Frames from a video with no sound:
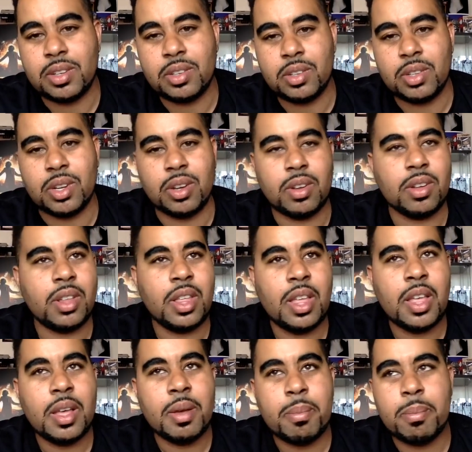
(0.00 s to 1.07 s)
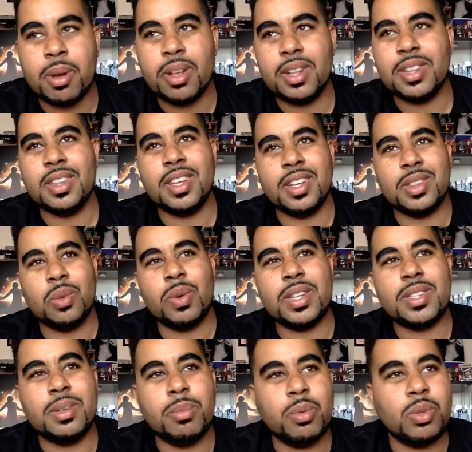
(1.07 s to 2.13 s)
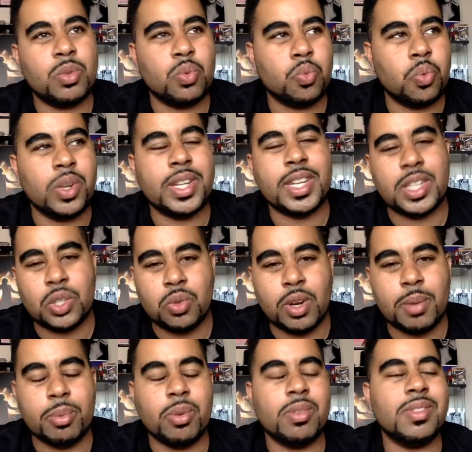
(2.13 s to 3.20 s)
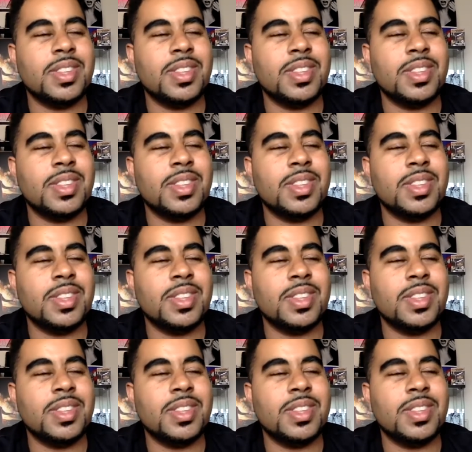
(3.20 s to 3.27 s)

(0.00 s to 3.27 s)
You know, the rest of the movies were really enjoyable.